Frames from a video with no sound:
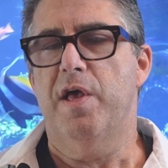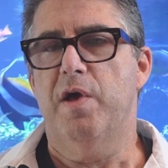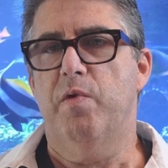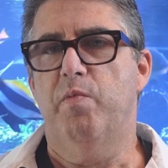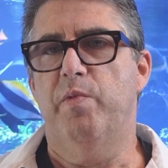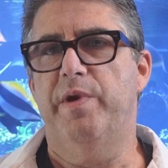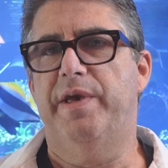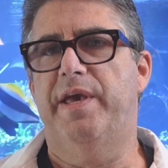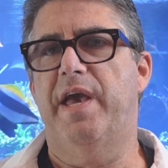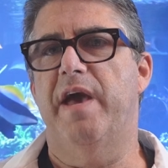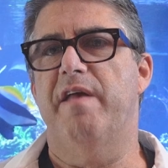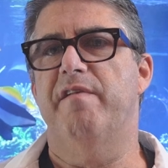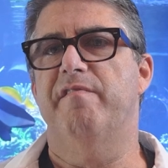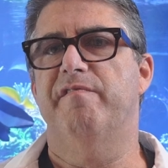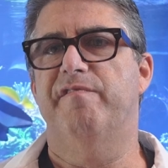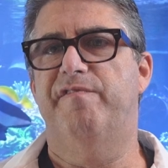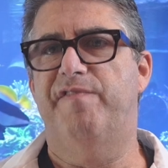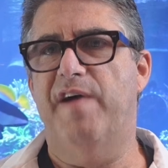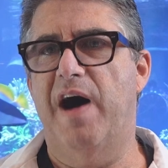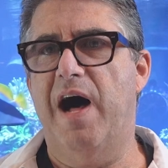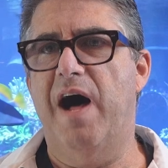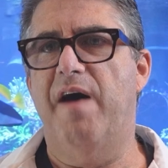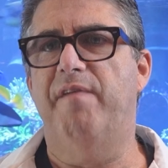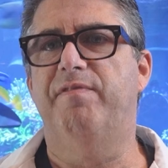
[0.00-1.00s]
we get
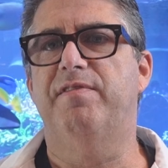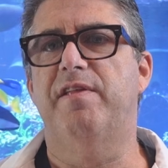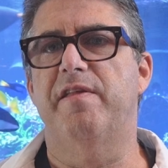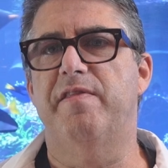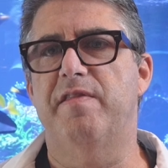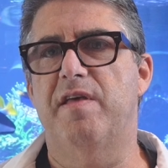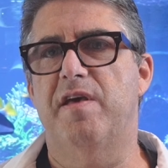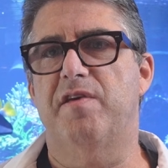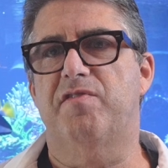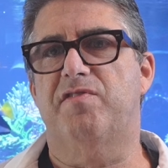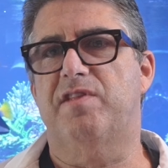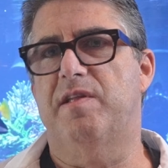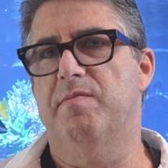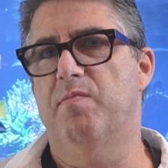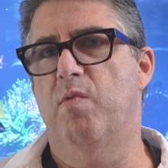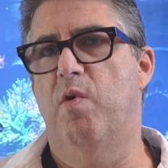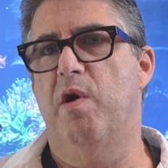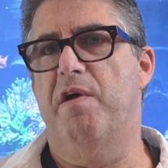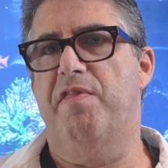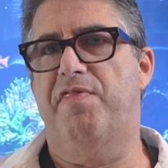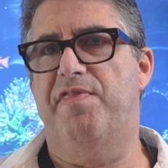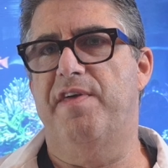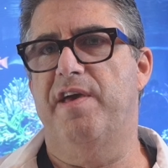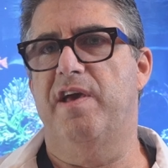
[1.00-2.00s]
involved in this, the
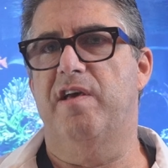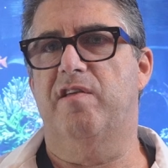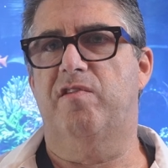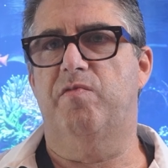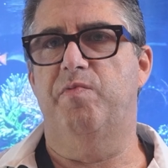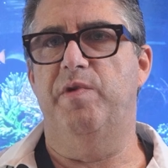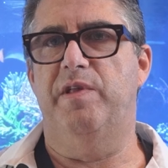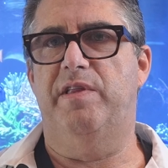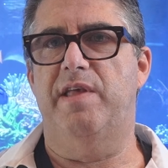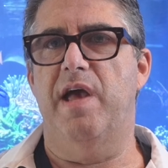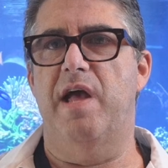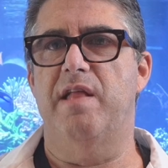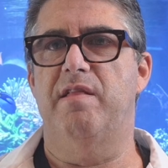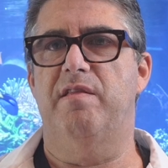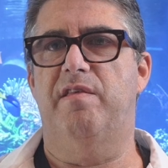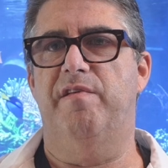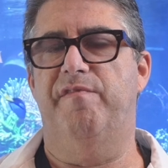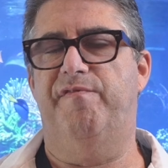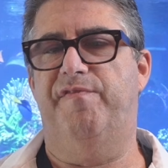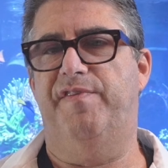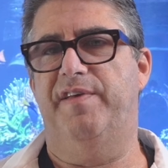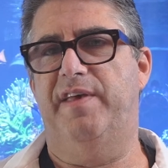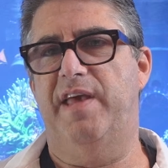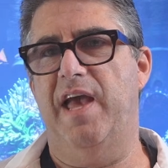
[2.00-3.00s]
more things we tend
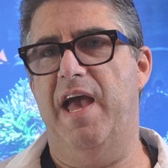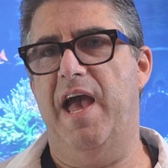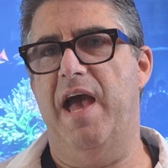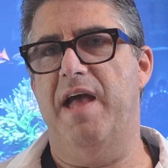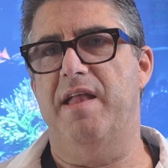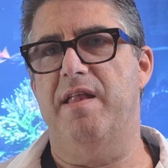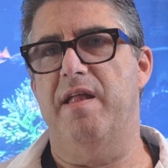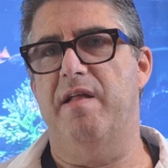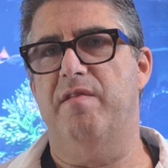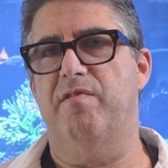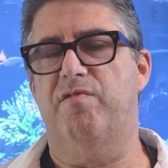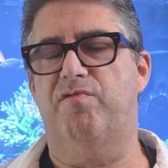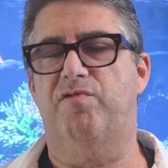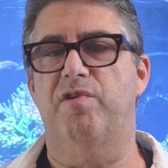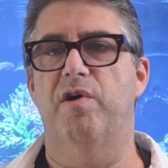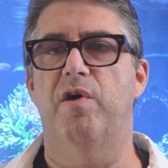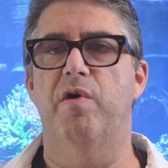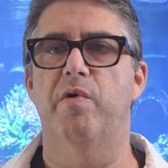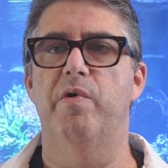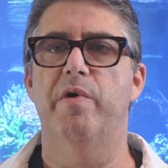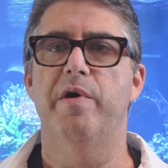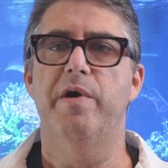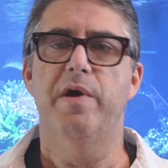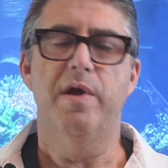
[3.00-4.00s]
to forget. And
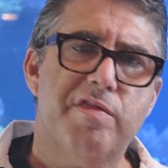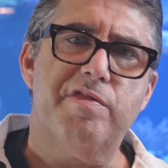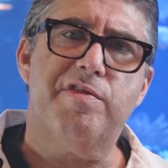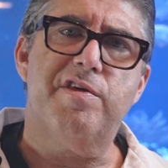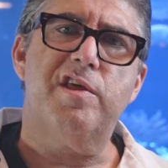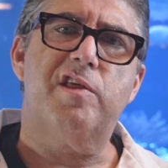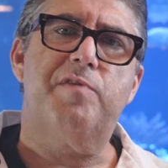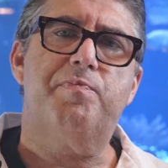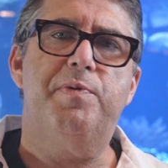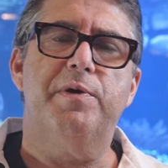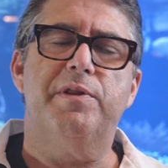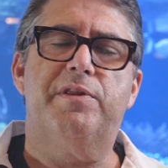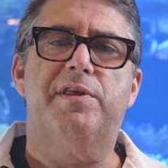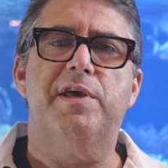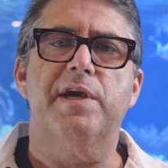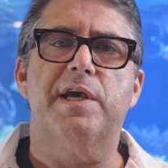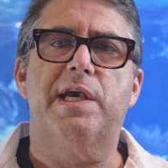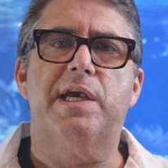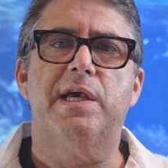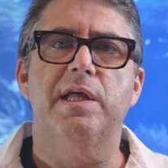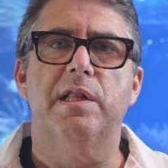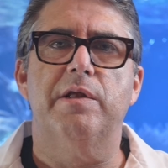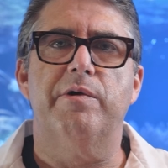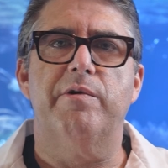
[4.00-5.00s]
so this
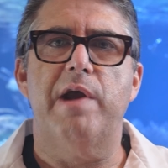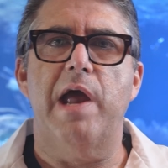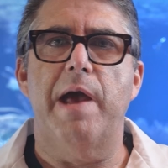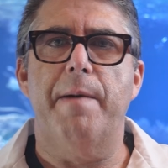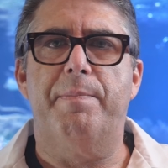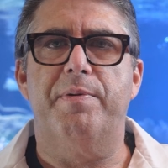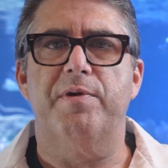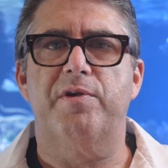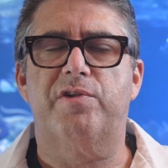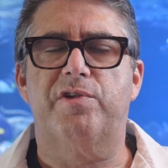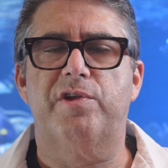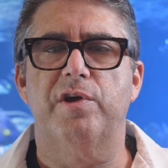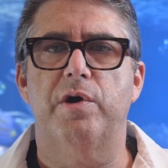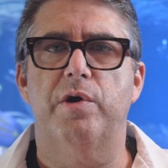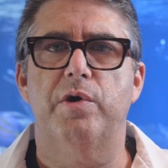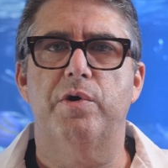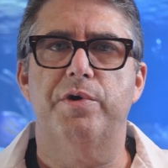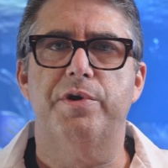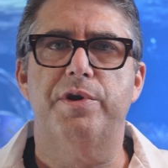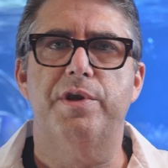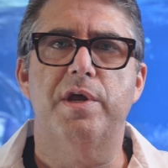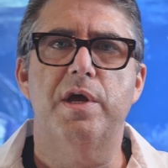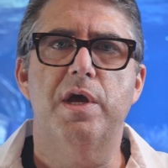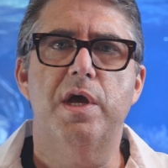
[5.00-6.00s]
particular
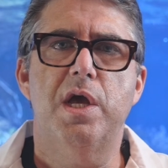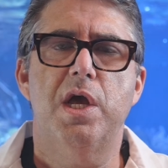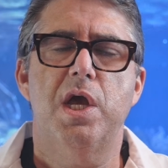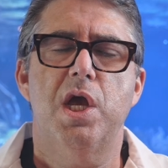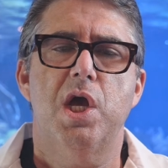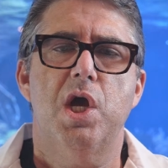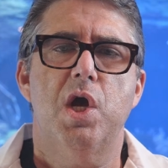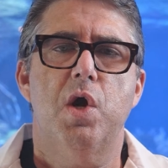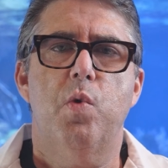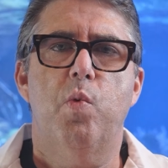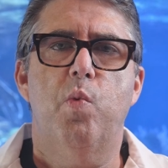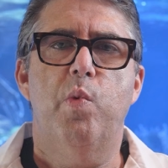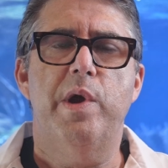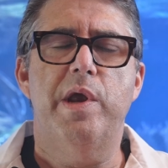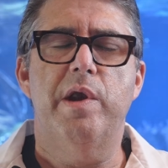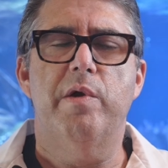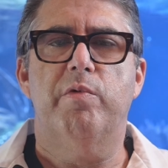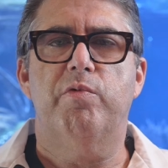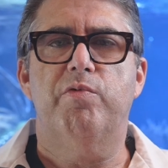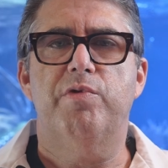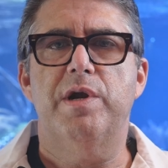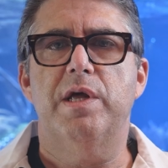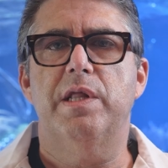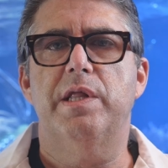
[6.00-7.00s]
episode, we are
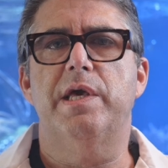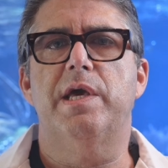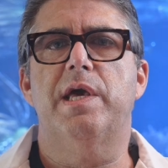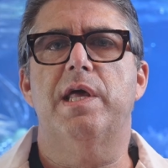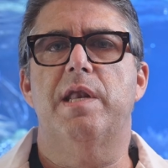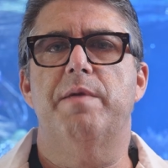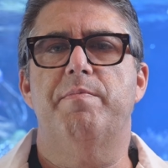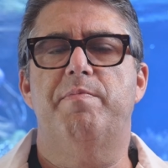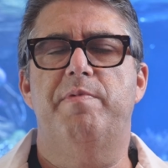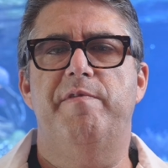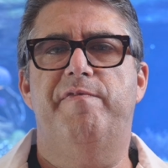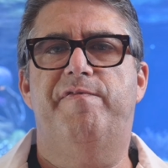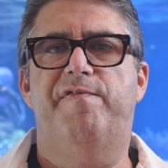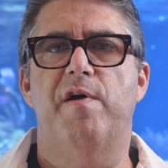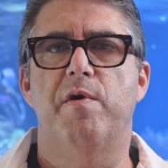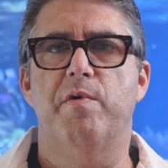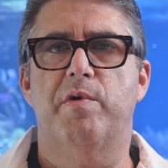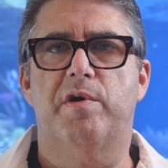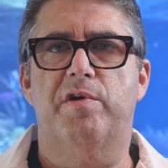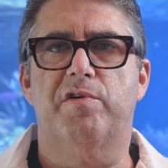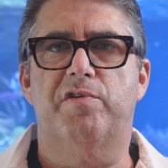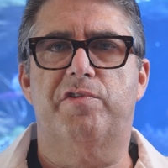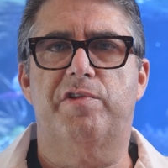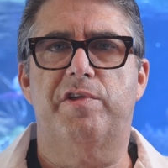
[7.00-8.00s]
really going to be
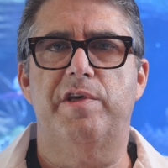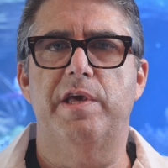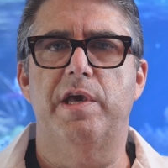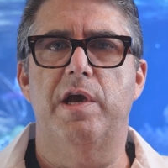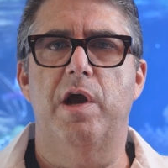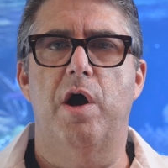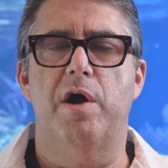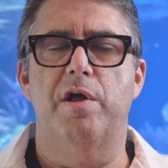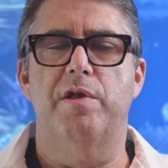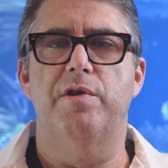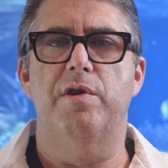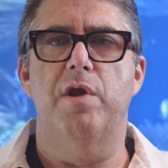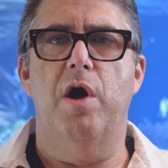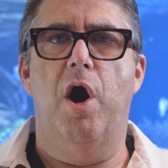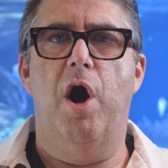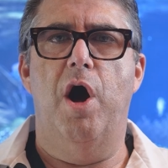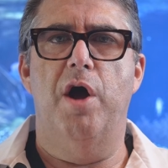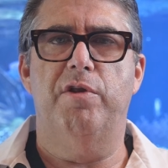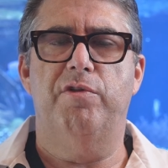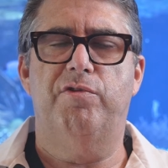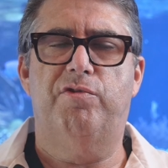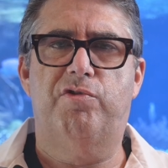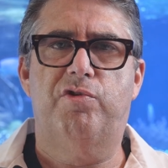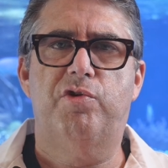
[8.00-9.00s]
focusing
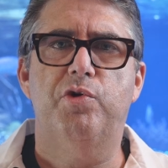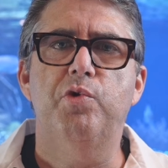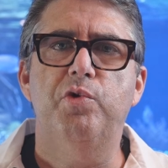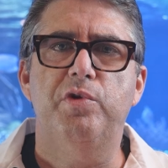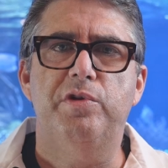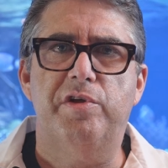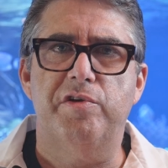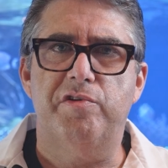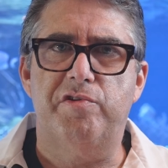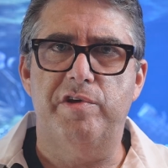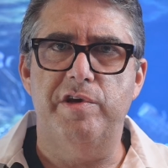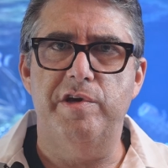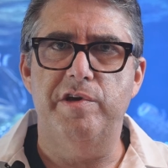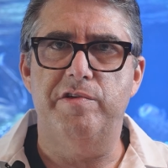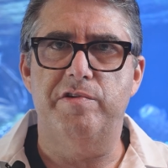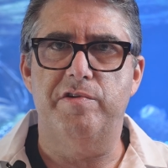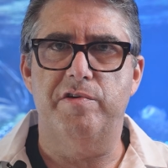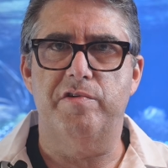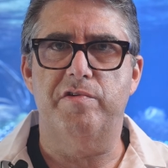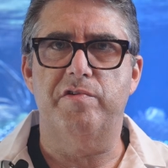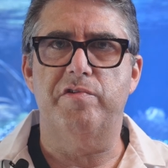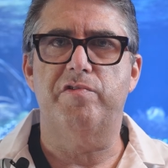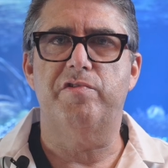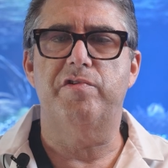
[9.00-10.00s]
on two
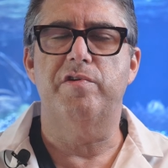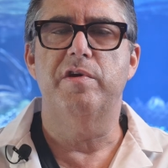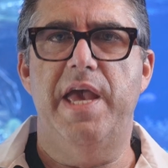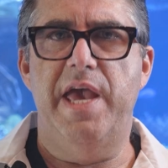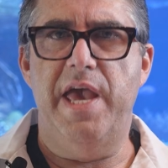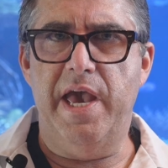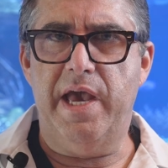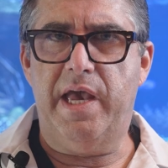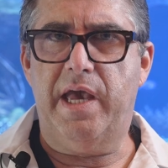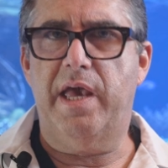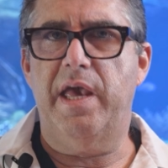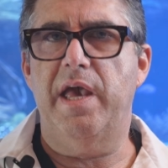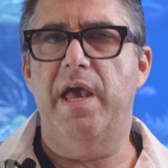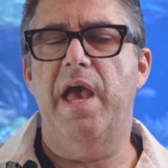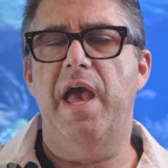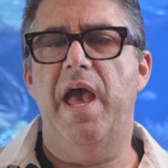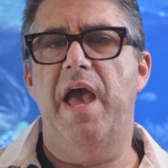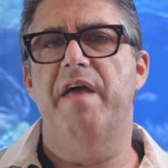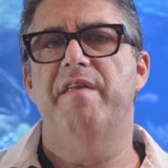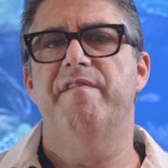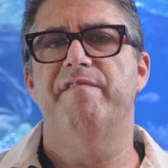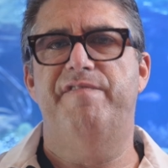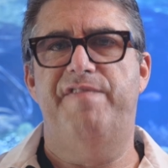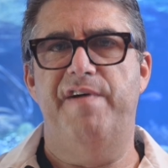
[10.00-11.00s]
diseases, Ick
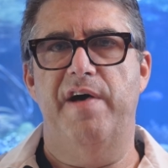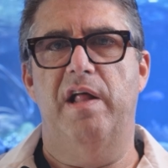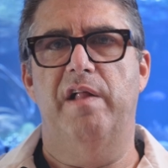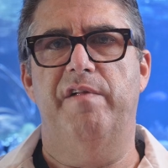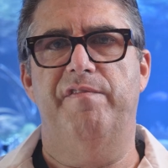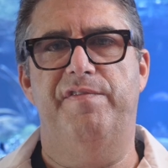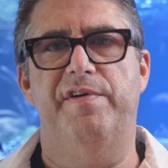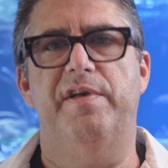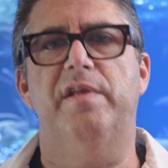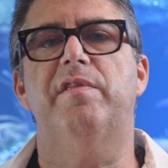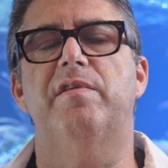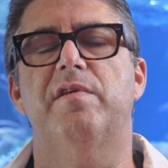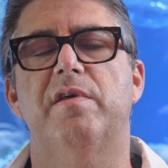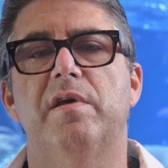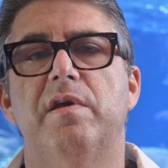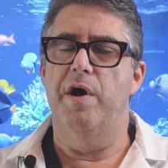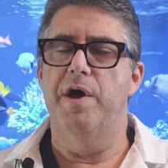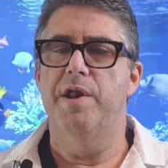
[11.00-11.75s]
and Velvet.